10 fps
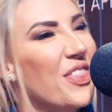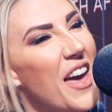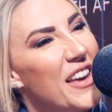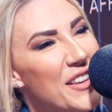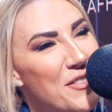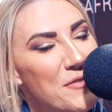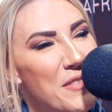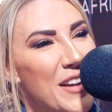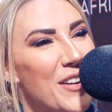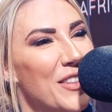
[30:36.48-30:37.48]
Thank you for
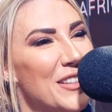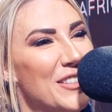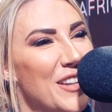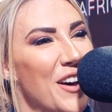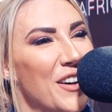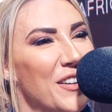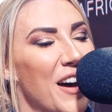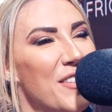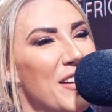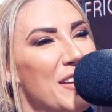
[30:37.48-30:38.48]
being on the show.
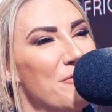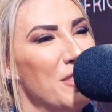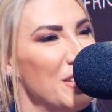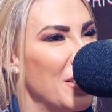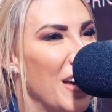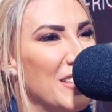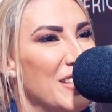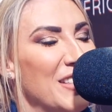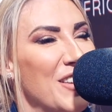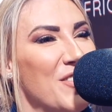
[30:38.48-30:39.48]
I really appreciate
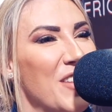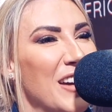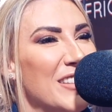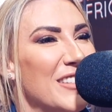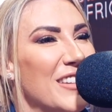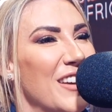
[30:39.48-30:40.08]
you so much.